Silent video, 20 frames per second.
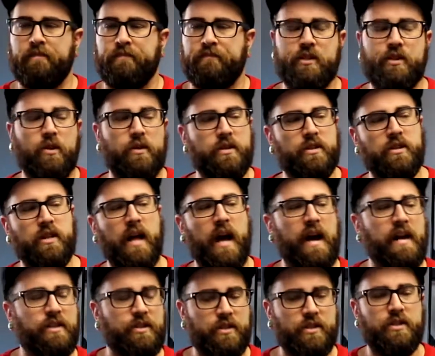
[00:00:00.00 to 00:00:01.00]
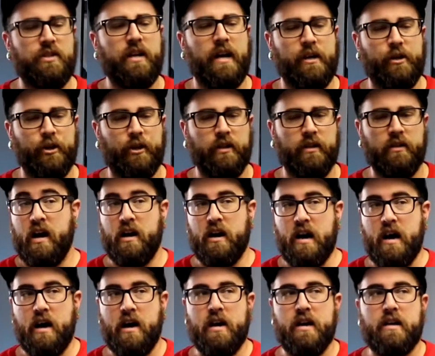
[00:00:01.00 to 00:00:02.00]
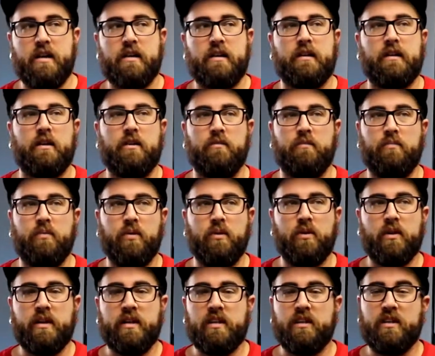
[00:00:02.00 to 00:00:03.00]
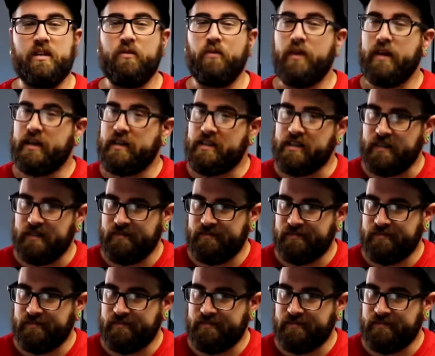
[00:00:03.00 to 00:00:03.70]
So this last session, I completely winged it.